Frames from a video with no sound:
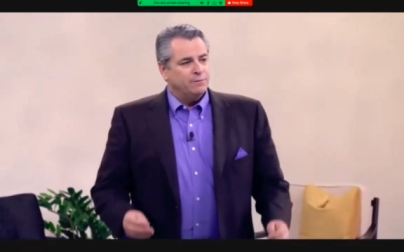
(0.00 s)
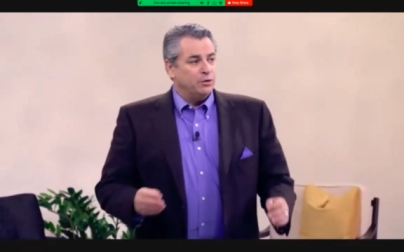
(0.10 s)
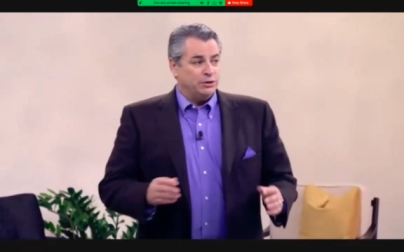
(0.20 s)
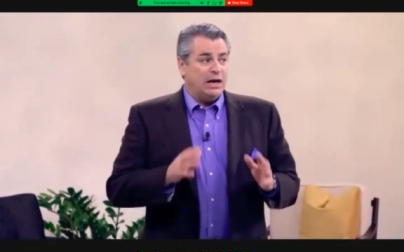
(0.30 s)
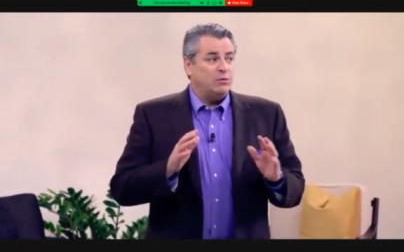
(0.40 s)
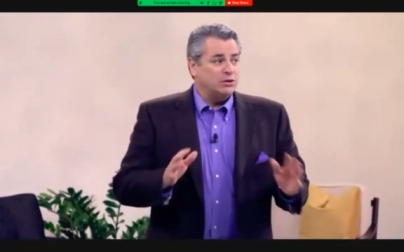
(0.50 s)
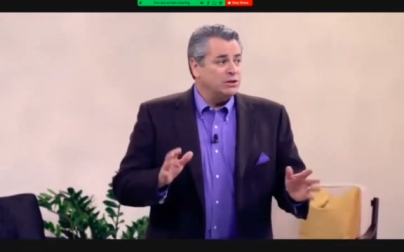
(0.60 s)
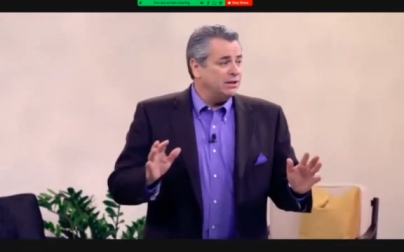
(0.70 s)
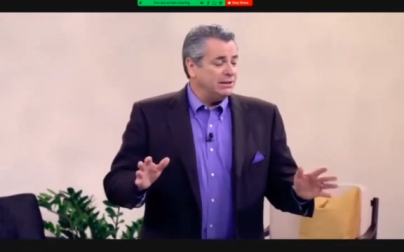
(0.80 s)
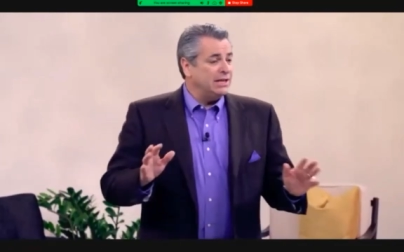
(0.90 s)
But that was
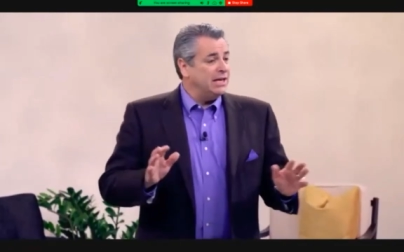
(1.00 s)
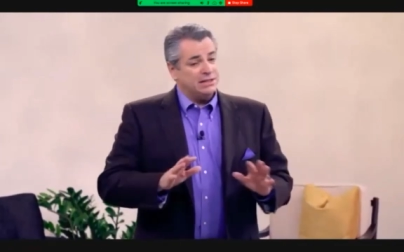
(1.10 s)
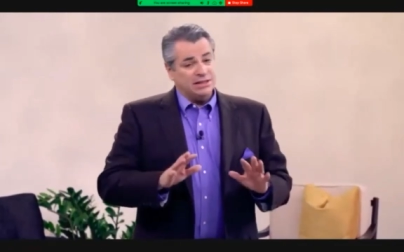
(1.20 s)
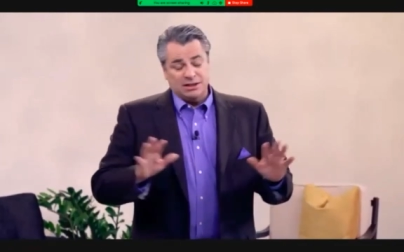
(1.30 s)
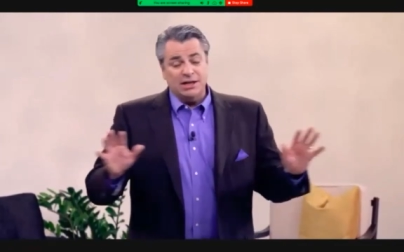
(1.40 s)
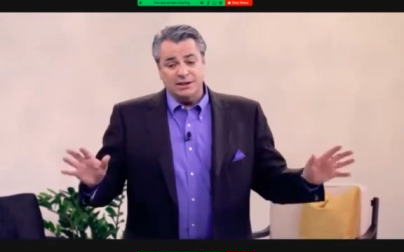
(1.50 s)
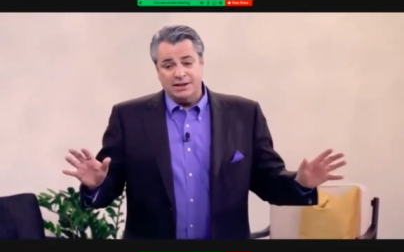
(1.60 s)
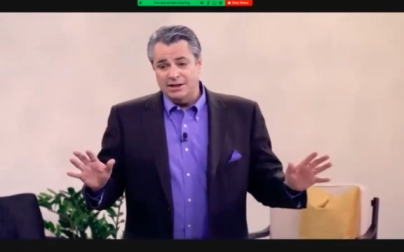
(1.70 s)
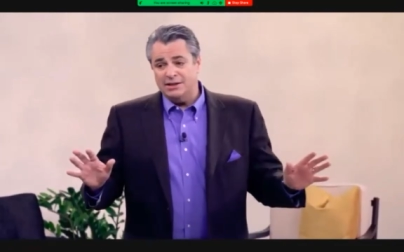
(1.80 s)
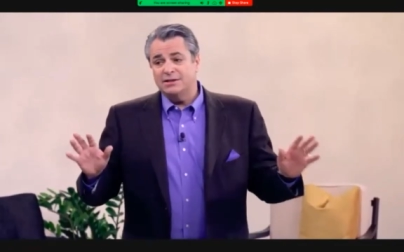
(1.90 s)
not the case, and it's not the
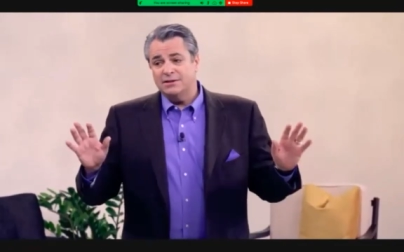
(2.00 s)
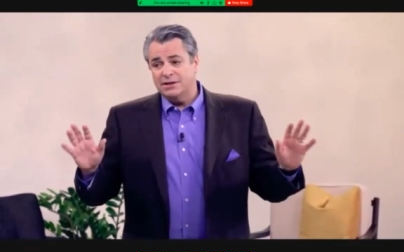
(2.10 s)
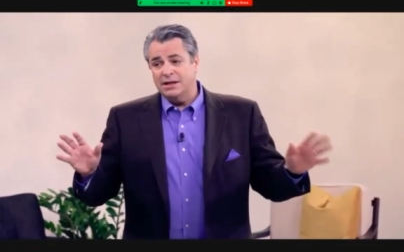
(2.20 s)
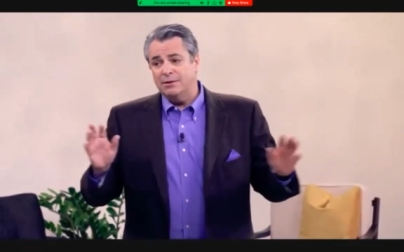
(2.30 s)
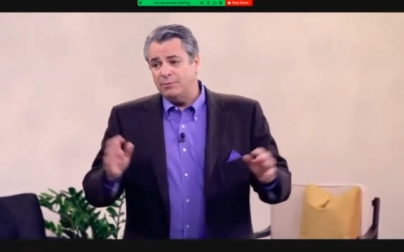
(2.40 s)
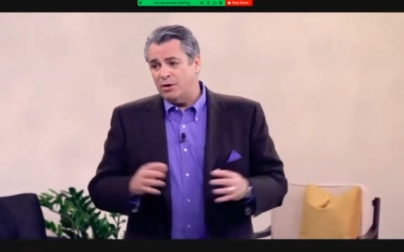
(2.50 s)
case still